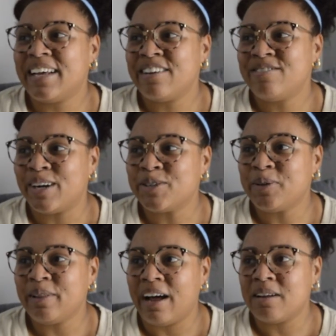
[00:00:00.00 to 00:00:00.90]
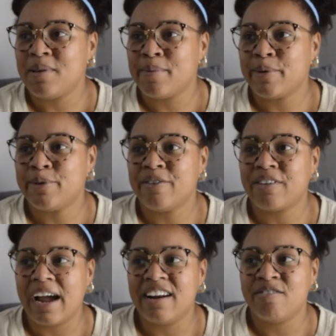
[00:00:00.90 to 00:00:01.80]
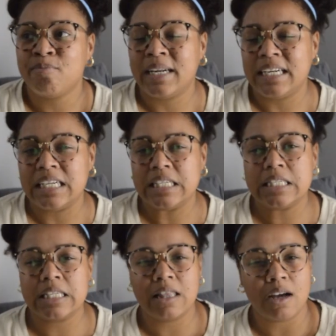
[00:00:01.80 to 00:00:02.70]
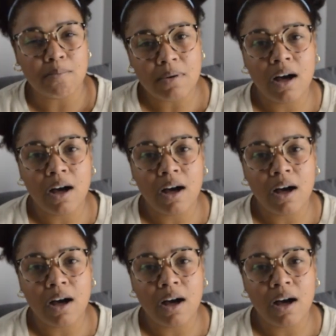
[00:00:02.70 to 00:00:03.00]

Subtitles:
that I've talked to a lot of people who have kind of been in a slump